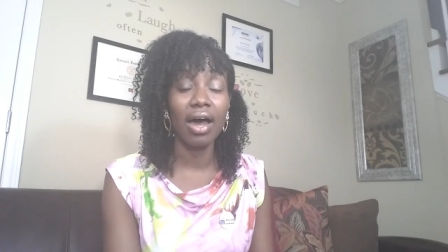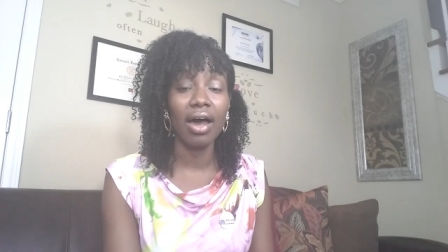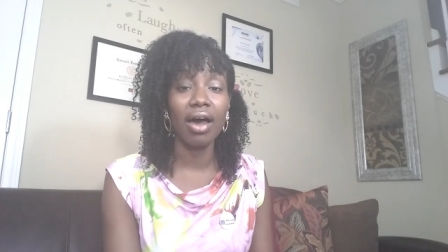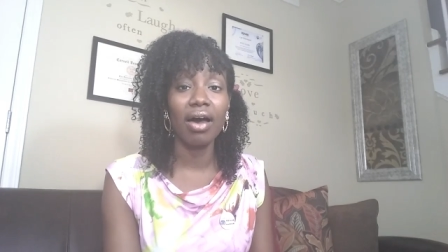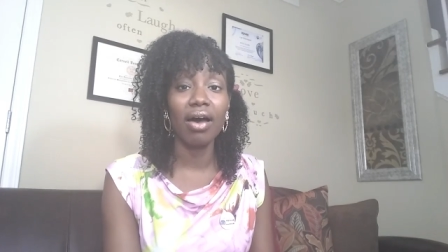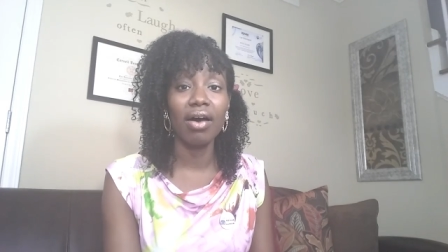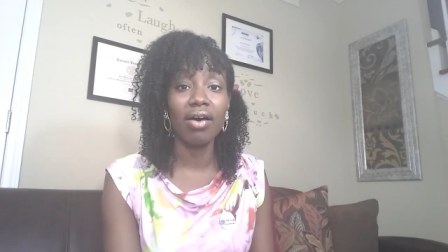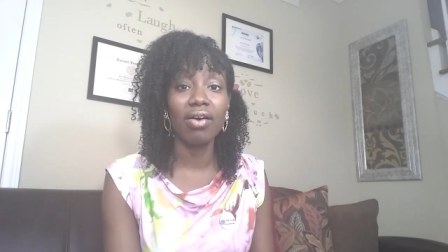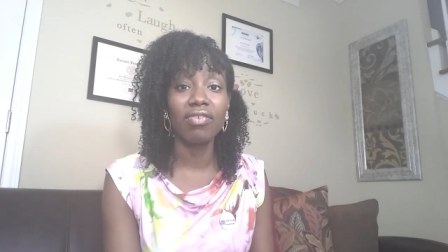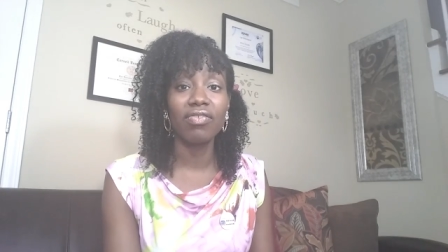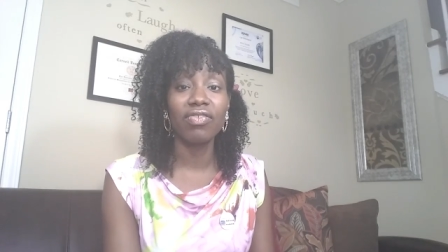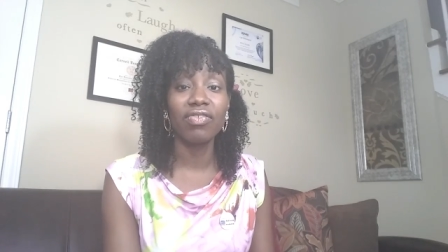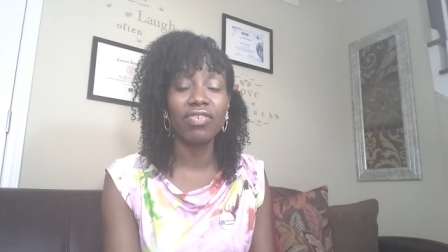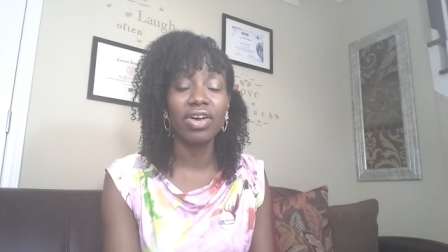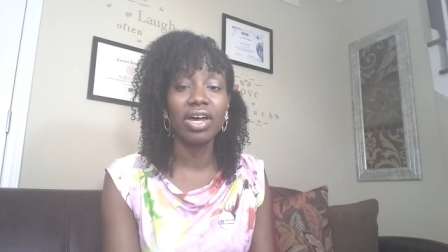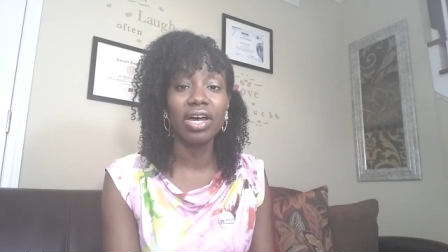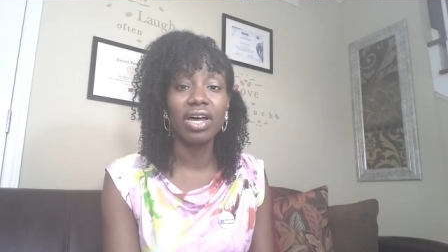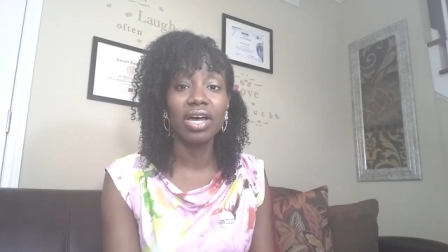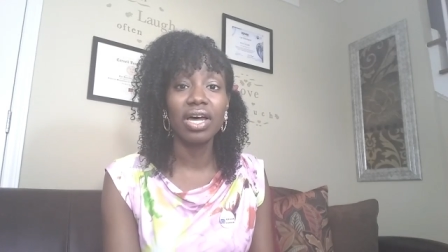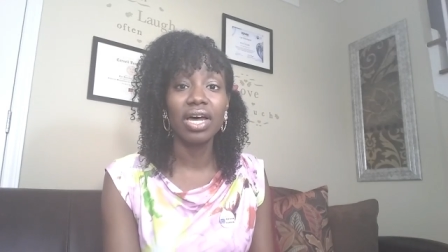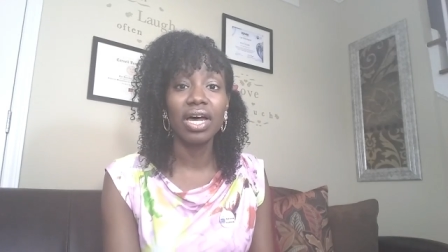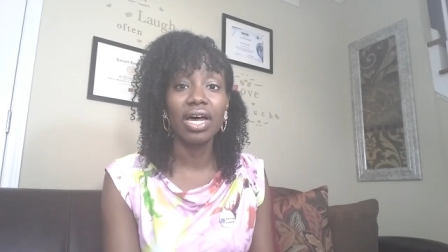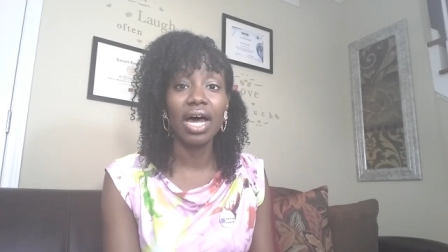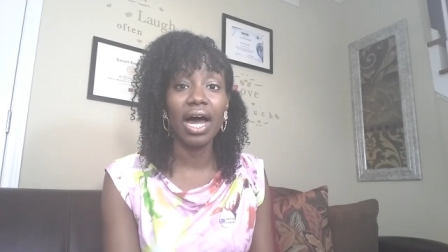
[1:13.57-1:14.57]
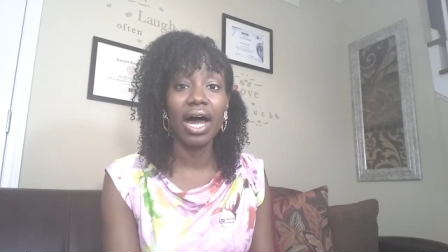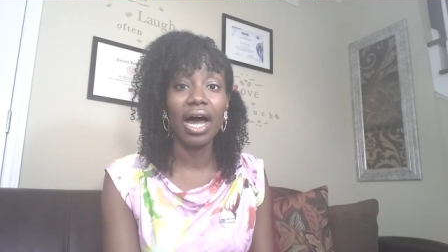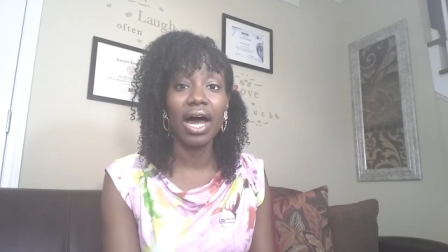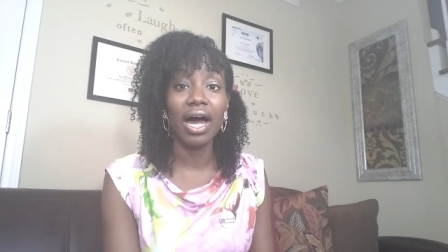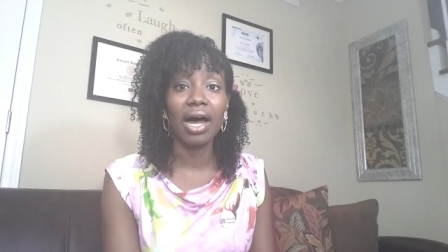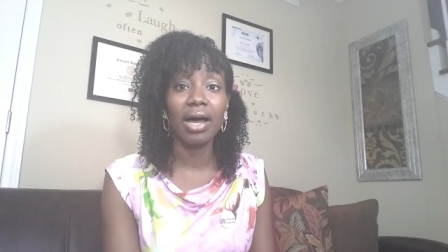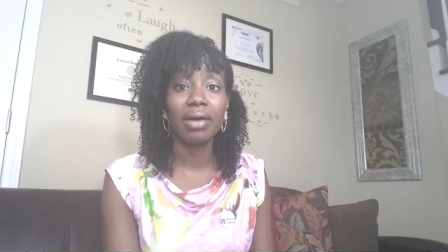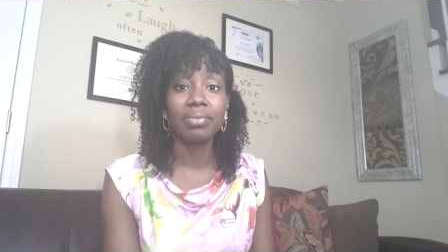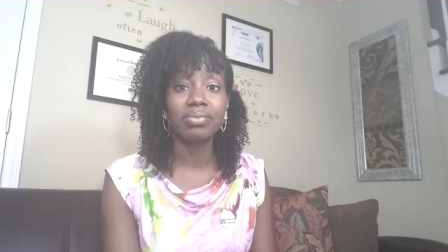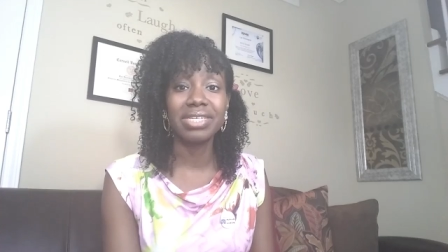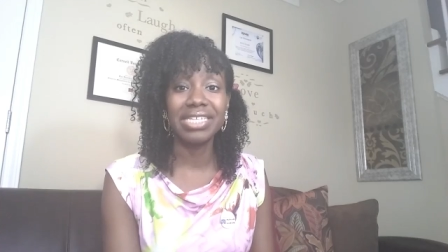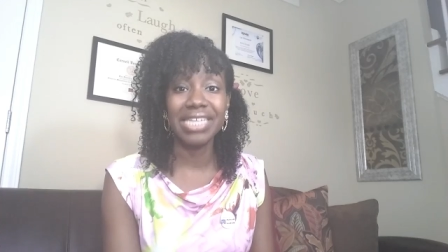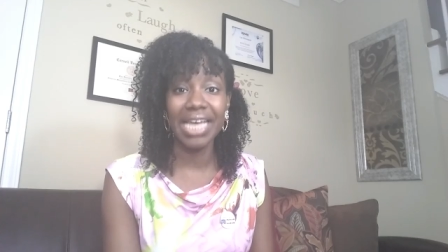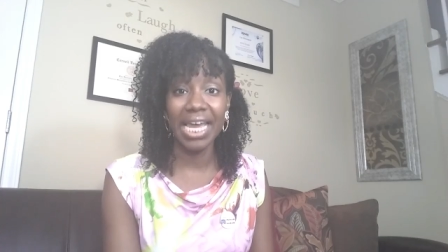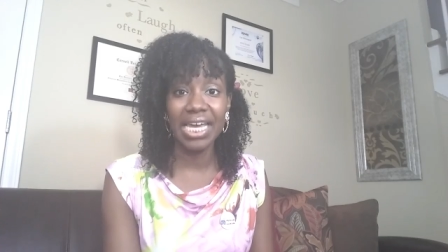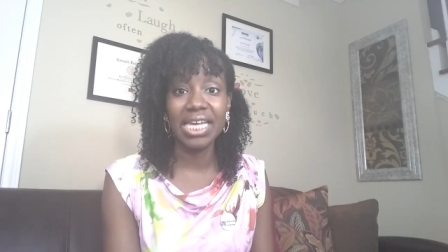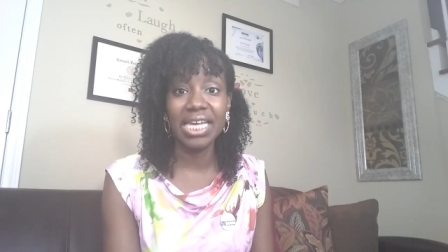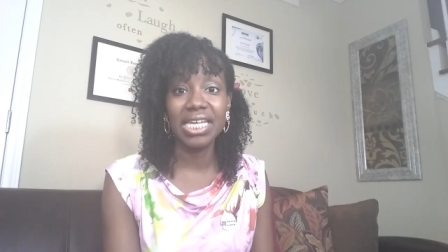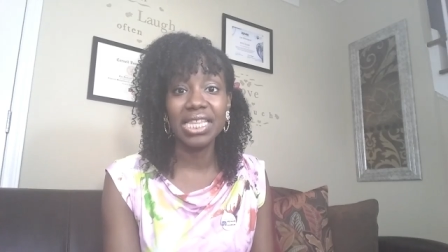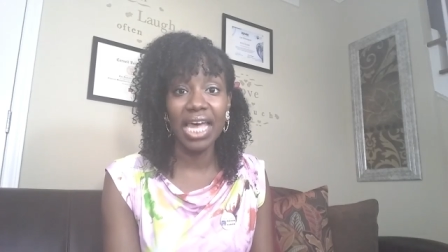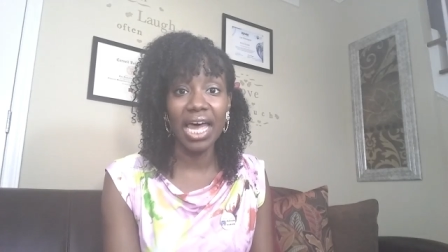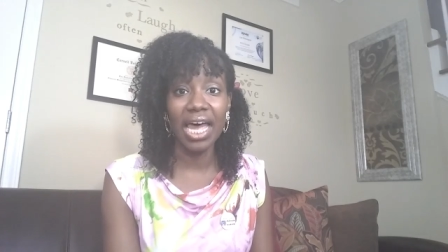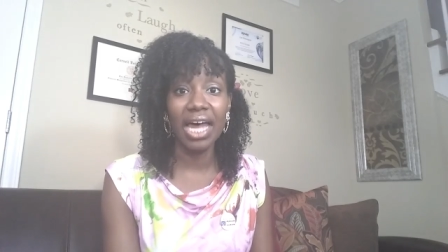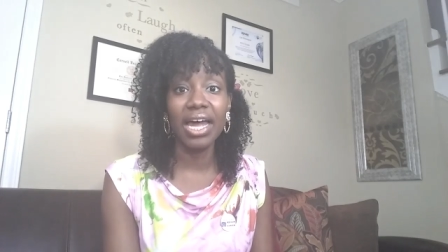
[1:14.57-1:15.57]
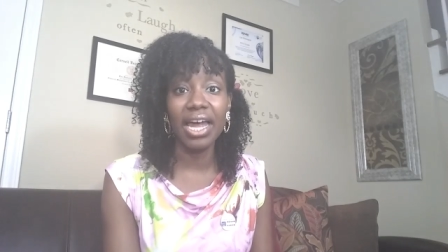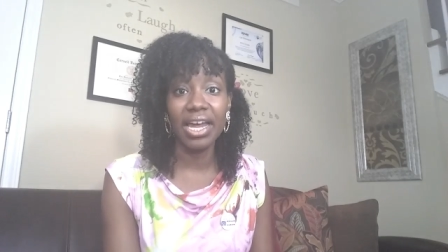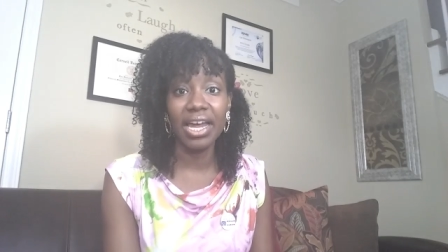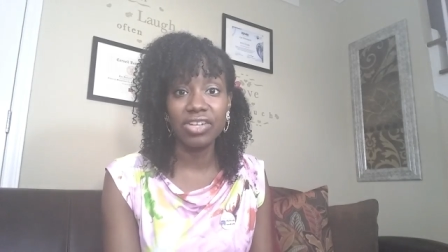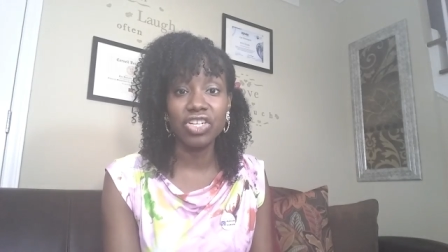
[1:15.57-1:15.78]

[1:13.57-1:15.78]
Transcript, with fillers: of um, taking the